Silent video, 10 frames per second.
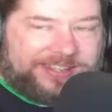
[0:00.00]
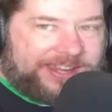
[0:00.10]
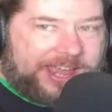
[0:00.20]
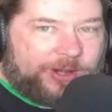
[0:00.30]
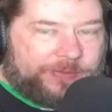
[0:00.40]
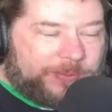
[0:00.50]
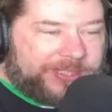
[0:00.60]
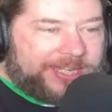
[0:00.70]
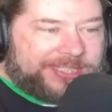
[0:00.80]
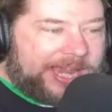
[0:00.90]
I don't know if it was
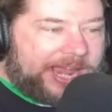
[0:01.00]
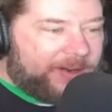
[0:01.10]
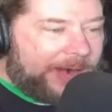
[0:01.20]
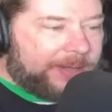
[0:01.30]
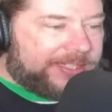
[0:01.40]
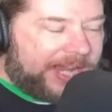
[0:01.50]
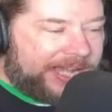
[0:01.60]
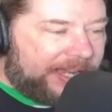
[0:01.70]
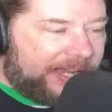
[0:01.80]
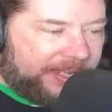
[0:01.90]
inside or outside
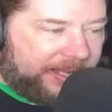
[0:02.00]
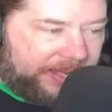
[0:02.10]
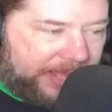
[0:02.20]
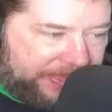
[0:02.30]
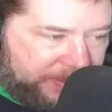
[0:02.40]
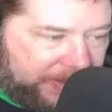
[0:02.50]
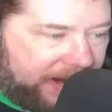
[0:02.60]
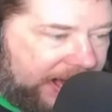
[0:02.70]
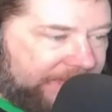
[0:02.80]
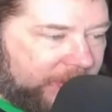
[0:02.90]
uh, at the
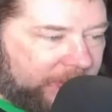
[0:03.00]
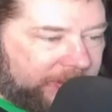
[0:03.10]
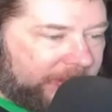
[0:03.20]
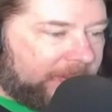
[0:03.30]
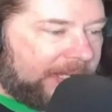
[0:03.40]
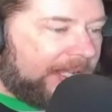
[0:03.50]
bar. I have no clue.